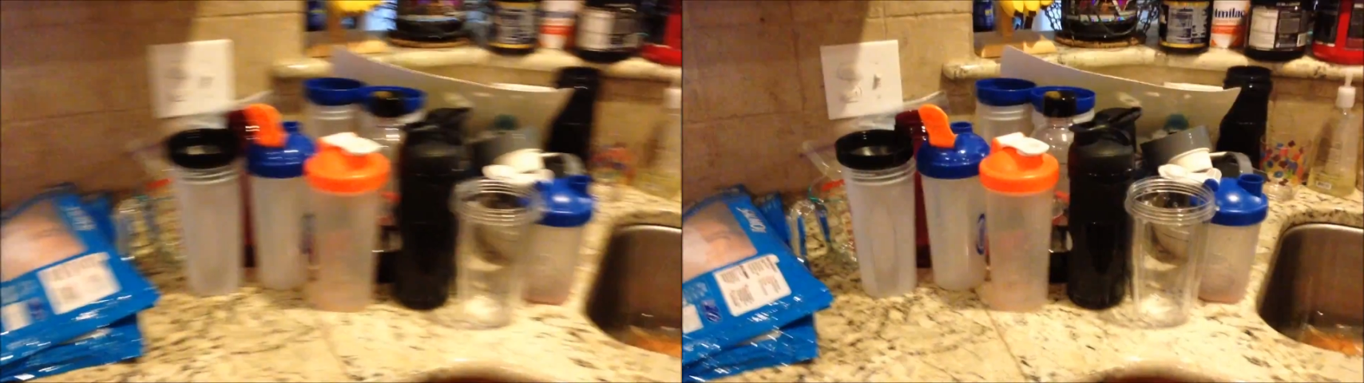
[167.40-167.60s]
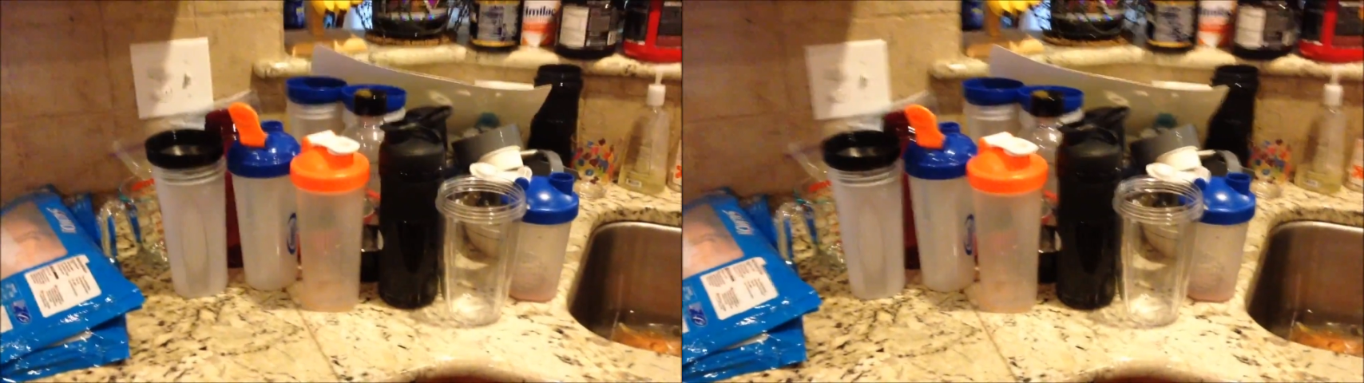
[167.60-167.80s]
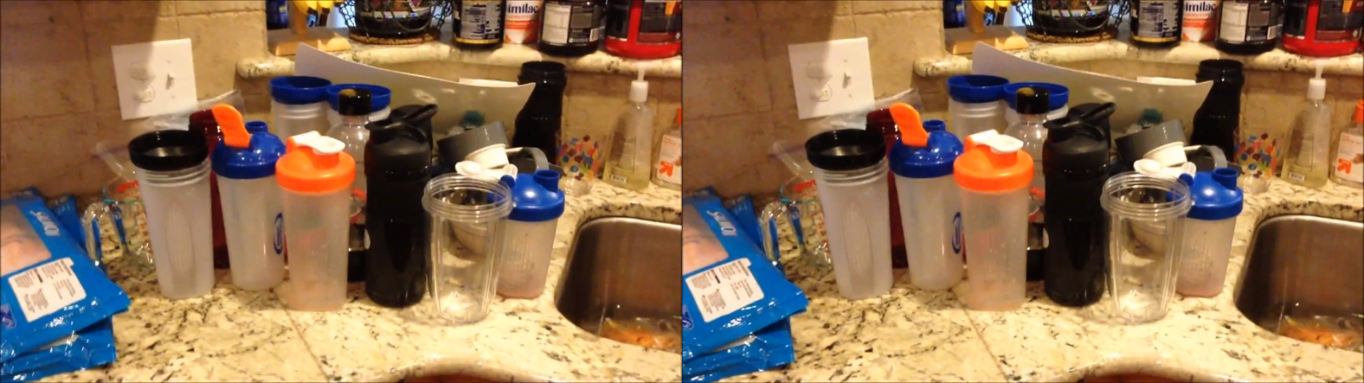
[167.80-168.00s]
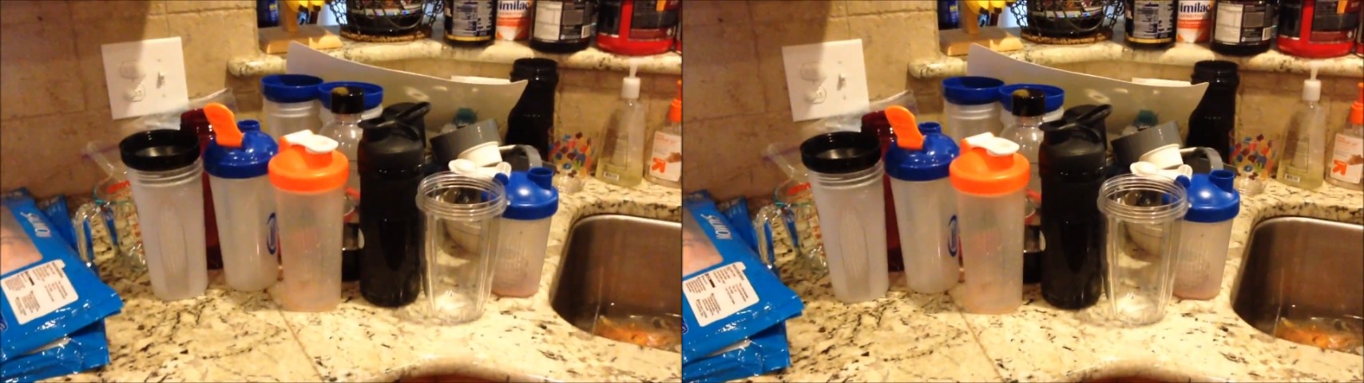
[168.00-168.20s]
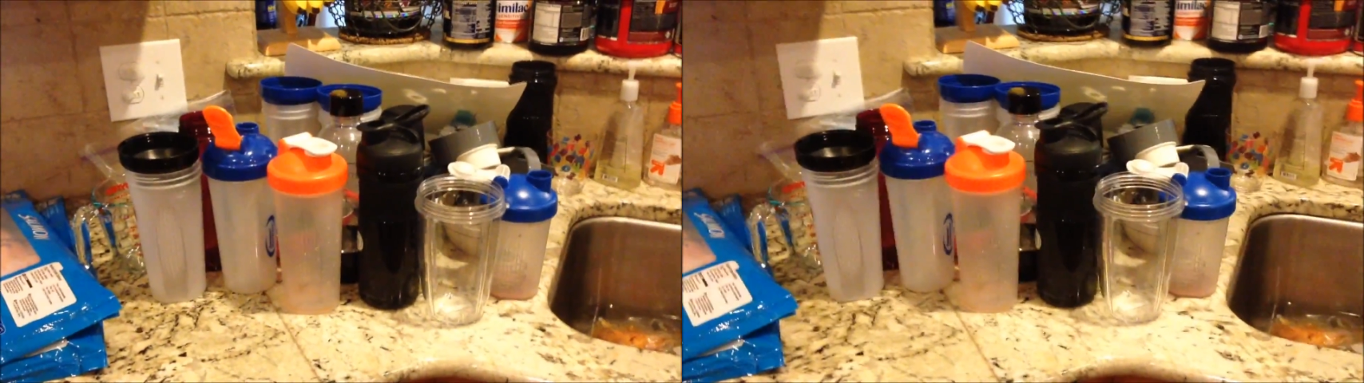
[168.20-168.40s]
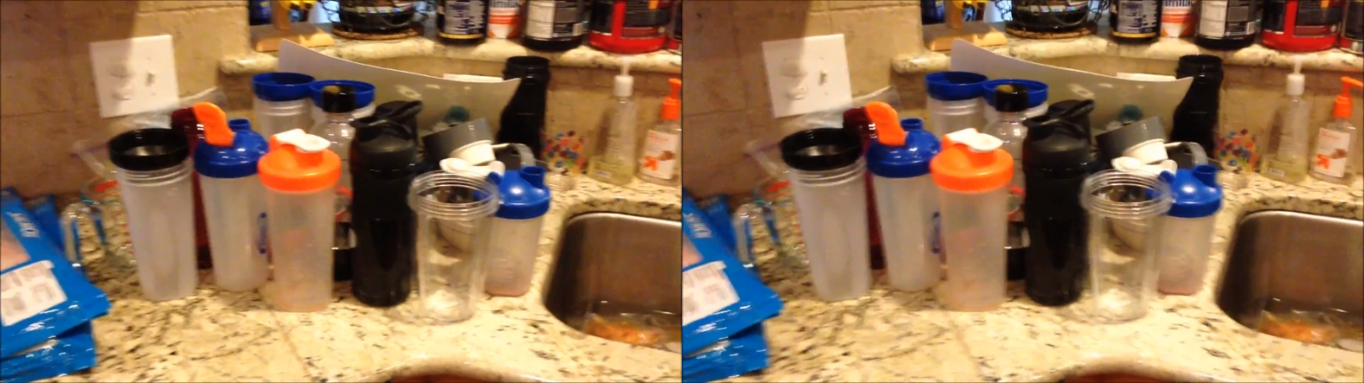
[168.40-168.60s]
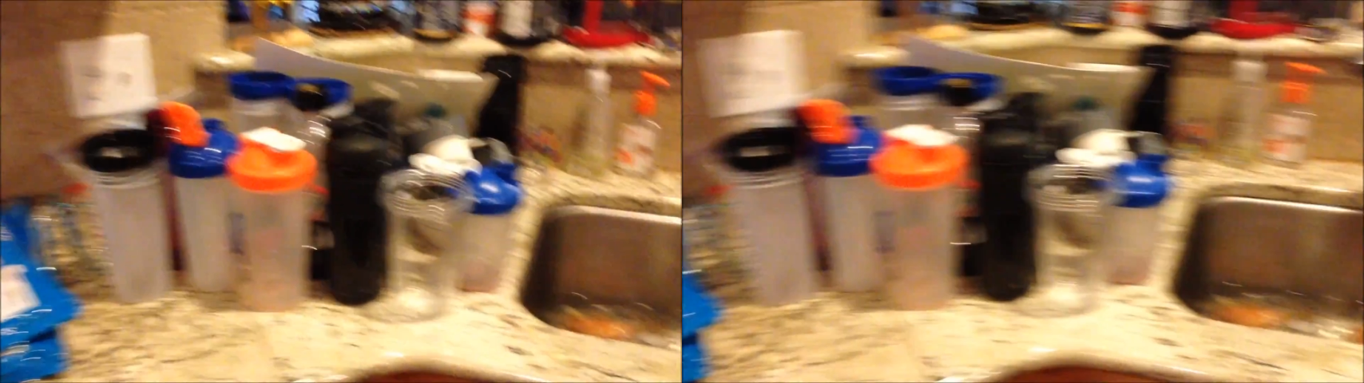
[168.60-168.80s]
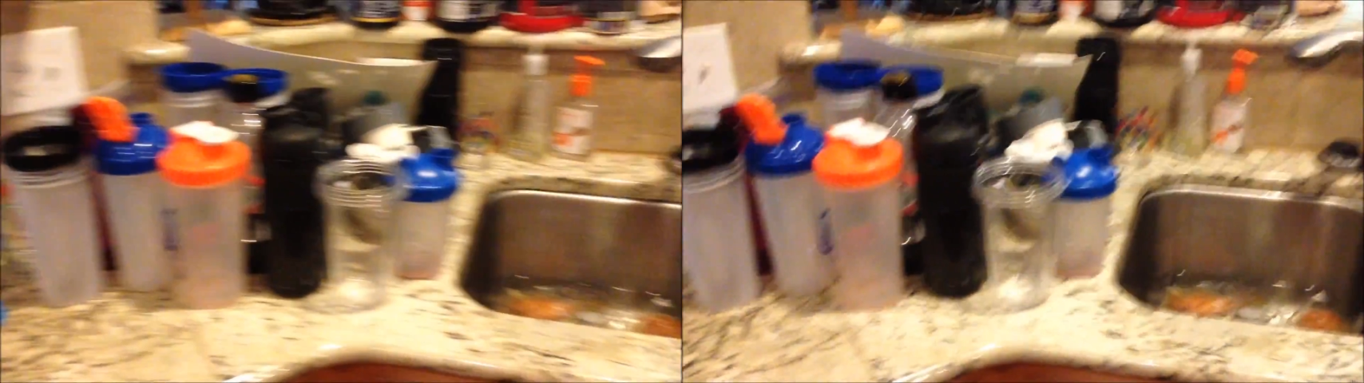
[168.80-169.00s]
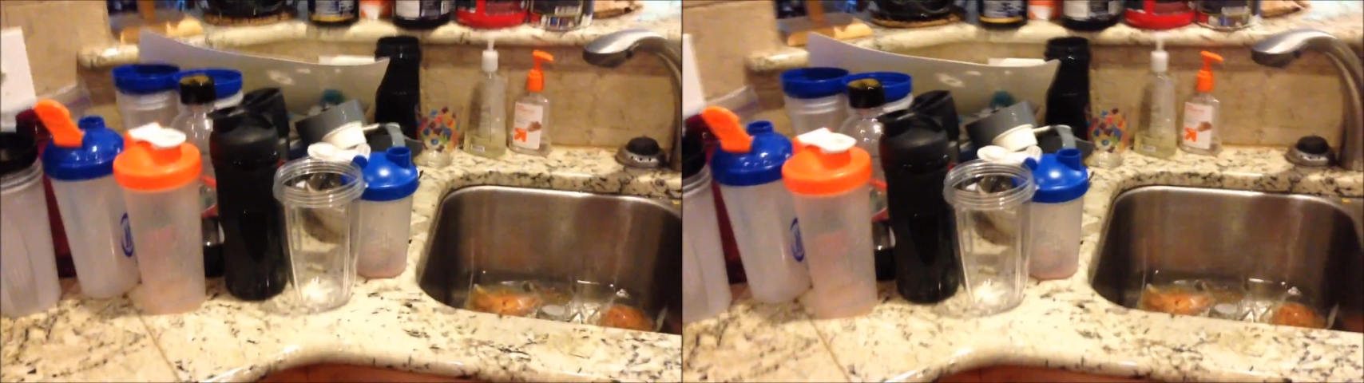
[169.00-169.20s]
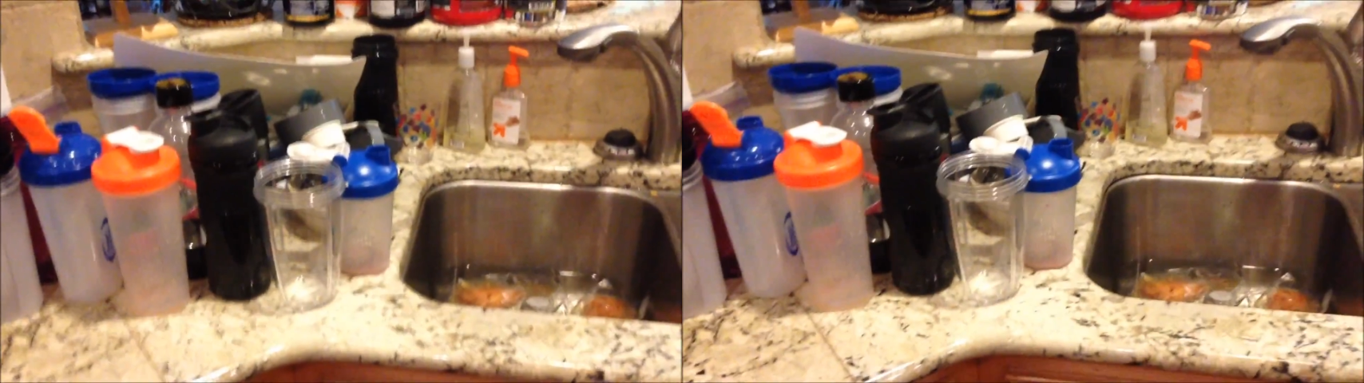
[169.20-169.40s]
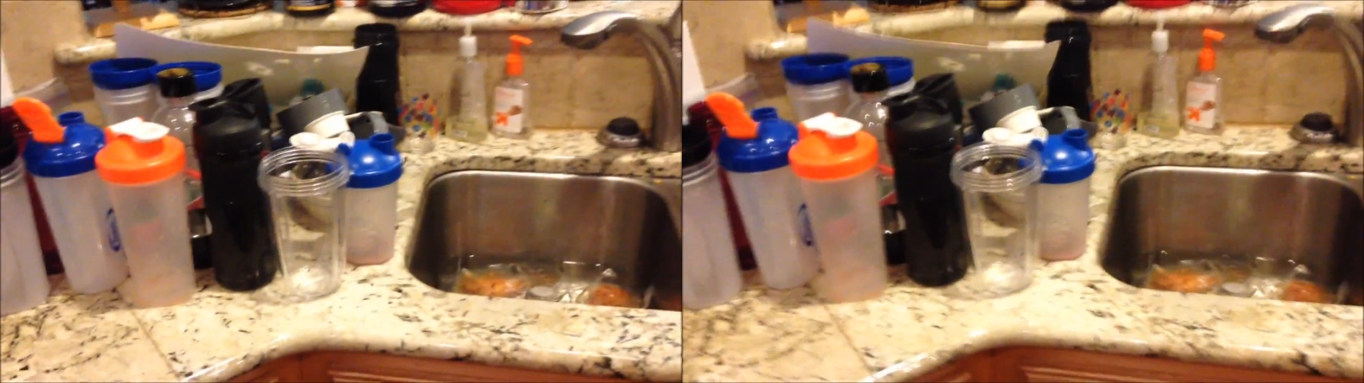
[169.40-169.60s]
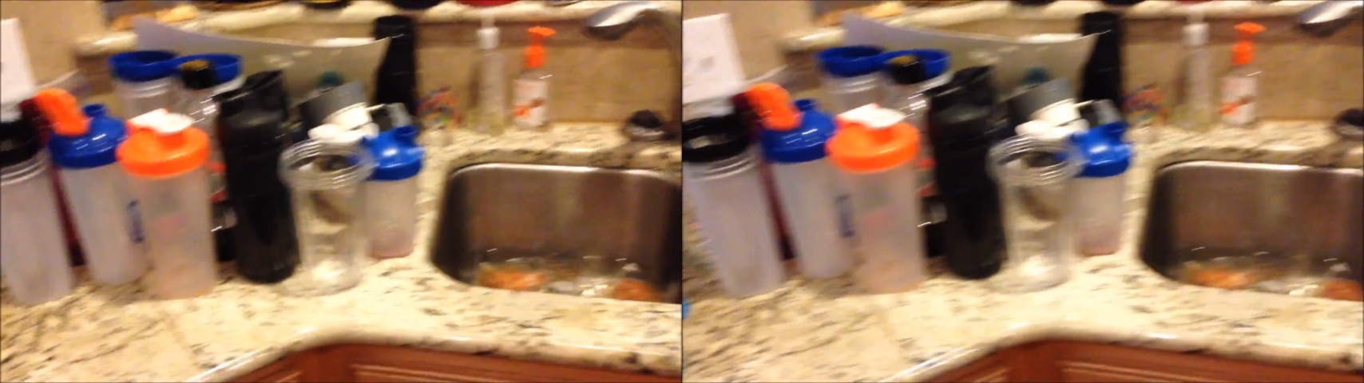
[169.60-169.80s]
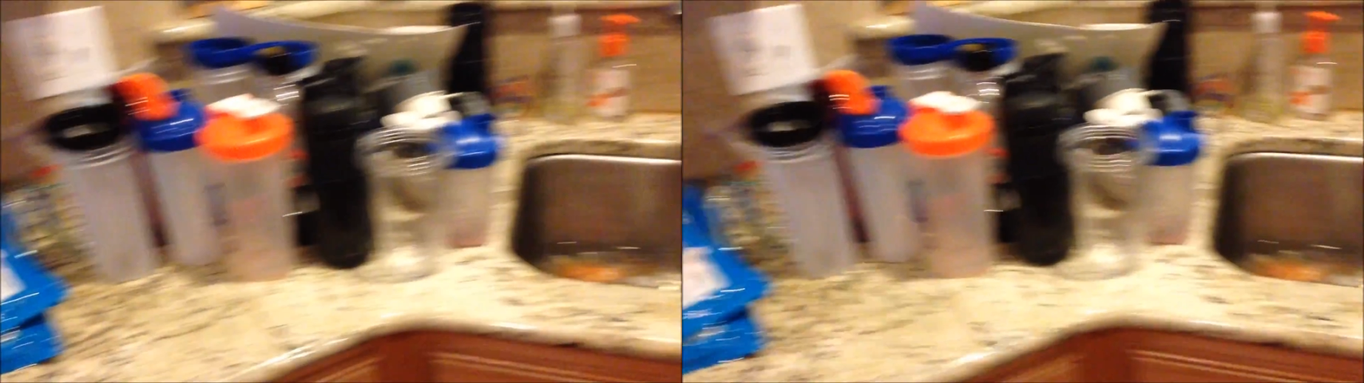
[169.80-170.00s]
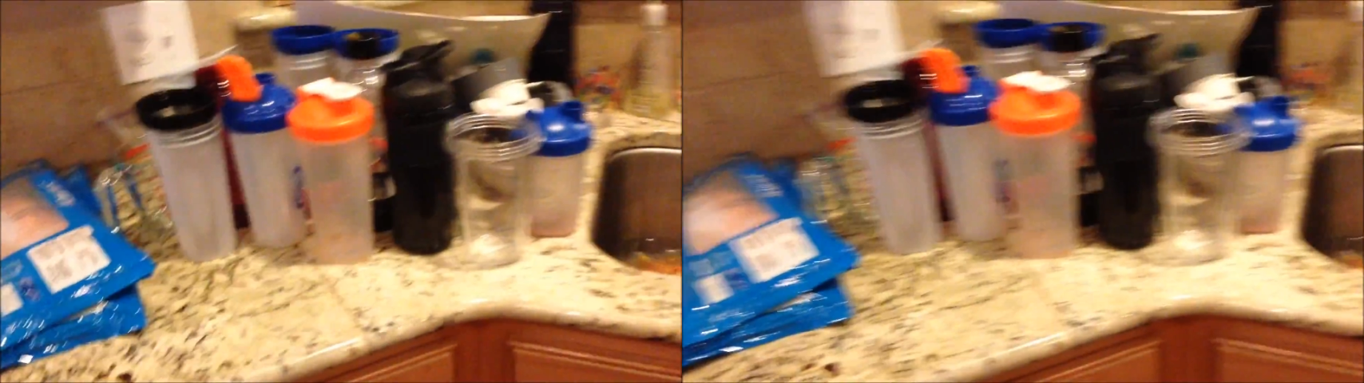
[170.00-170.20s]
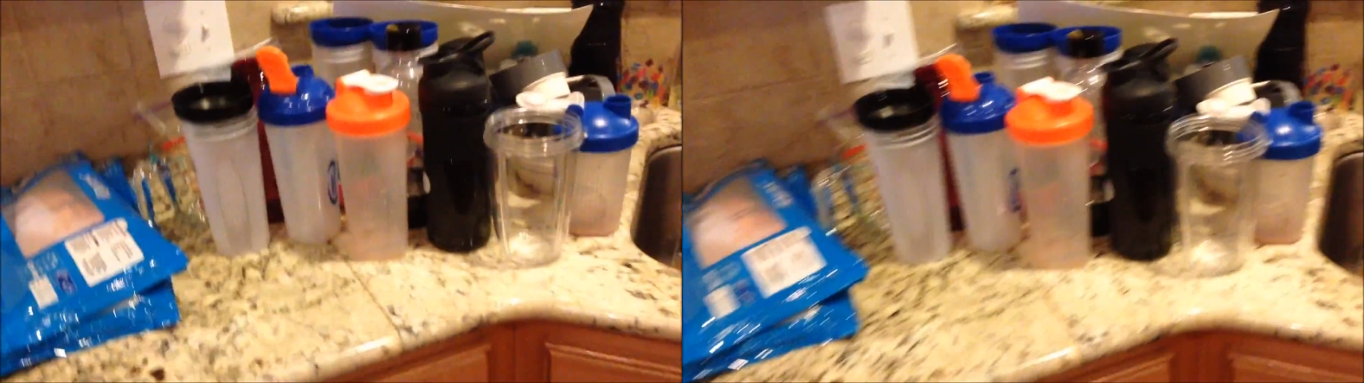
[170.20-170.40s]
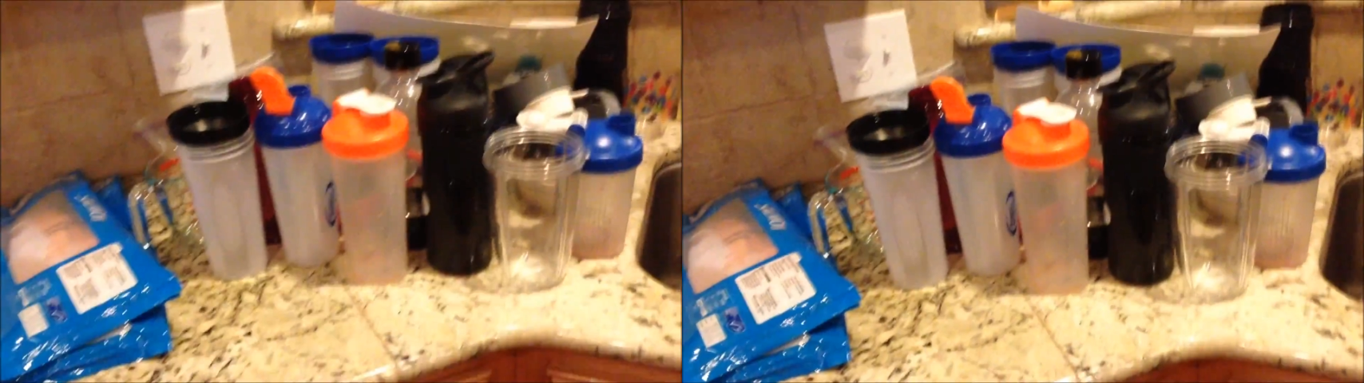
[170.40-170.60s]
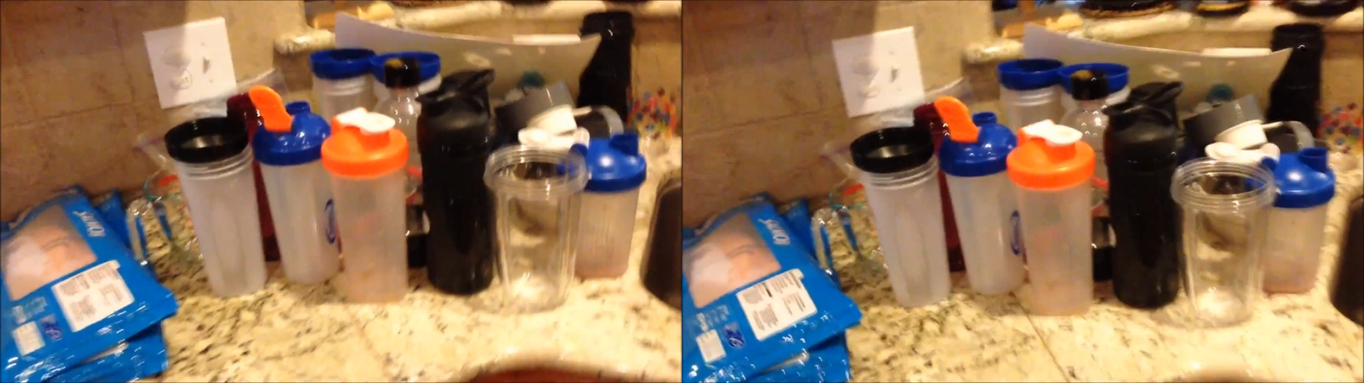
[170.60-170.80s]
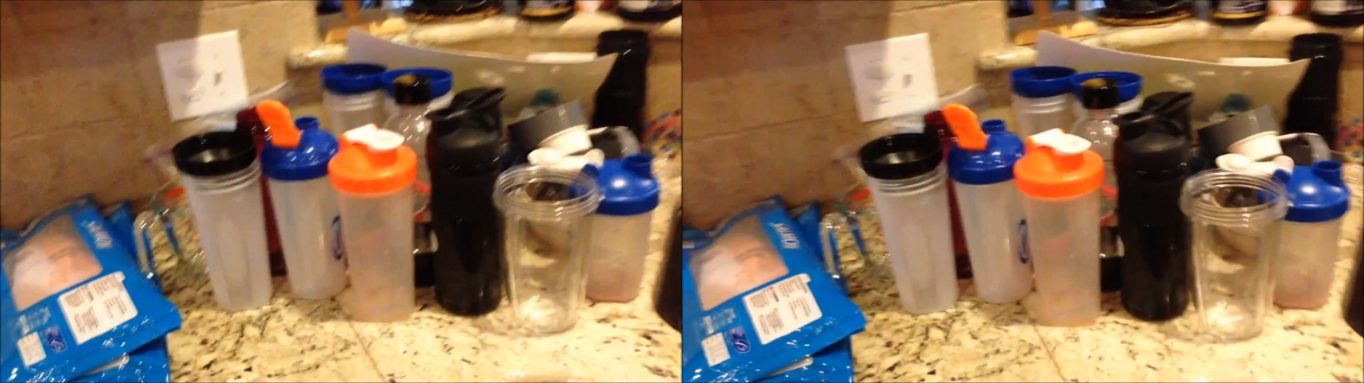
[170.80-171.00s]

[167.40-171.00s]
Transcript: [unreadable: no face in view]